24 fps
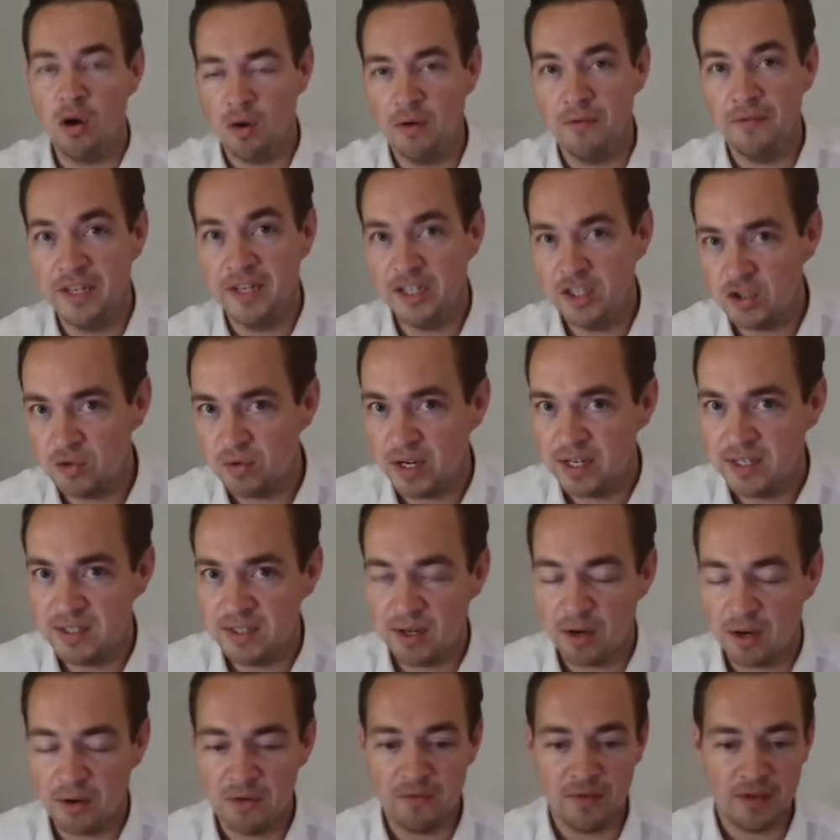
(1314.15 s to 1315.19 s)
of interest
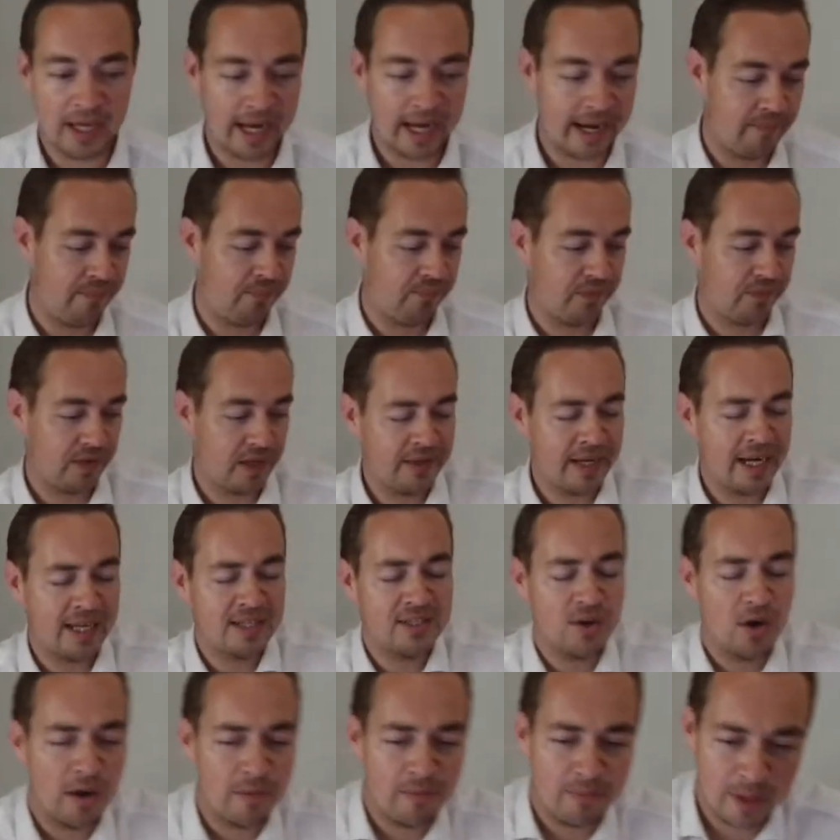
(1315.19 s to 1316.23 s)
over that
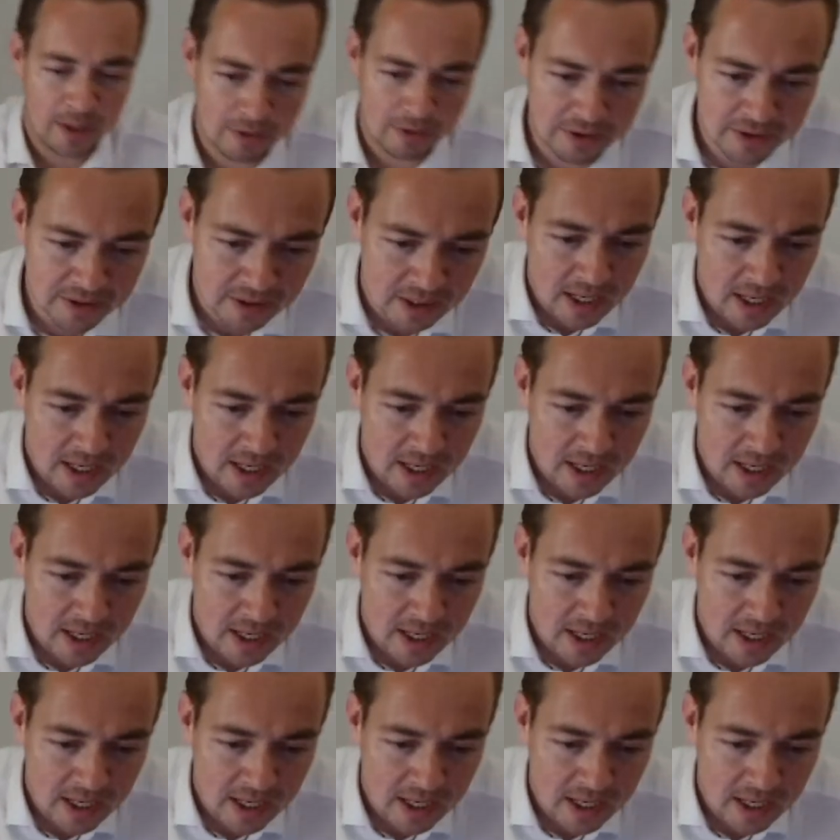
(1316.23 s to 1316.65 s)
time period.